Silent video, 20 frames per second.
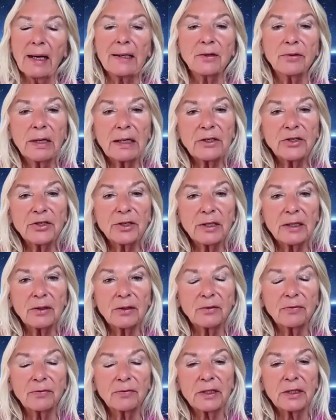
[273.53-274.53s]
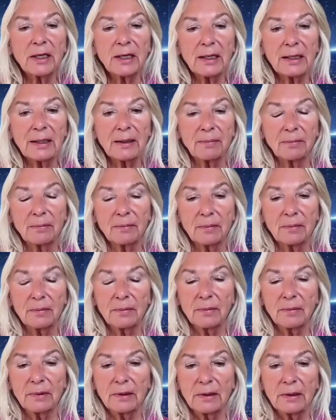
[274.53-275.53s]
And gradually over time,
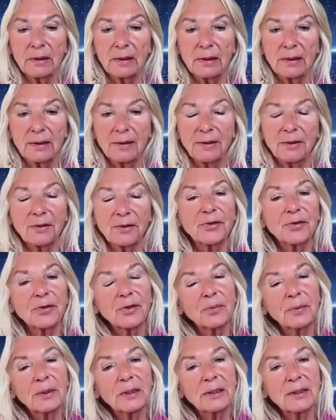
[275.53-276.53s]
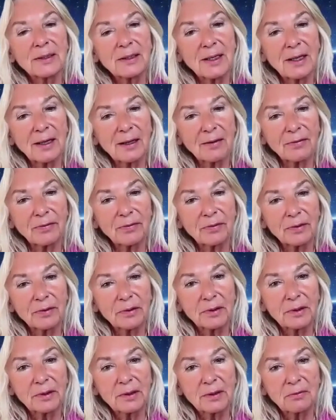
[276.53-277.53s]
your trauma itself
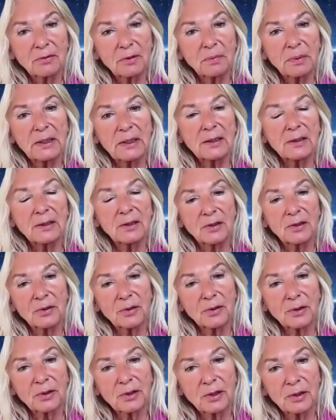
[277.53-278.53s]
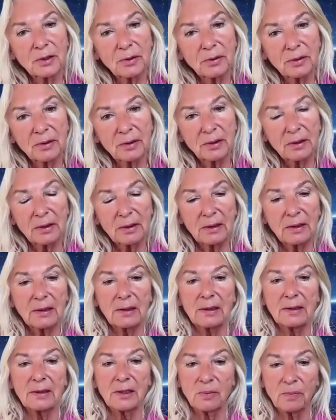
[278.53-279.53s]
will begin to talk to you
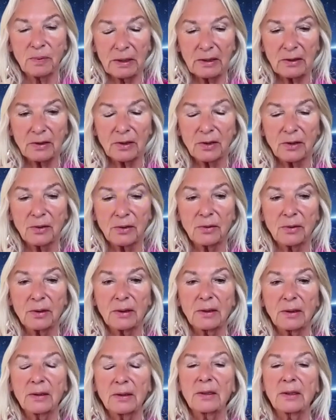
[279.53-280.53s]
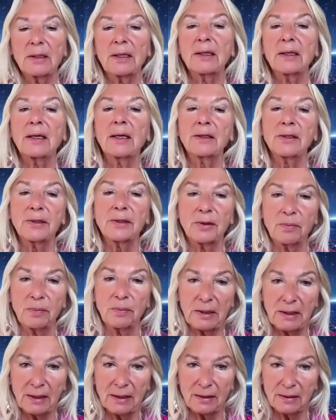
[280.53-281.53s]
and speak to you and ask to
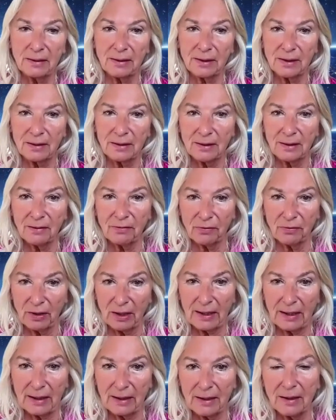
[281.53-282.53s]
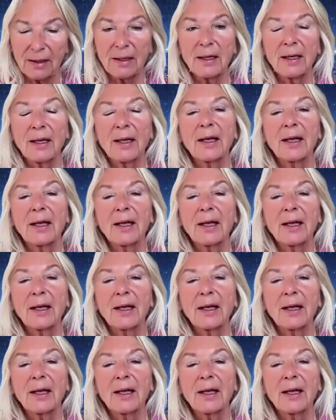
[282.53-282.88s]
be healed, if you like.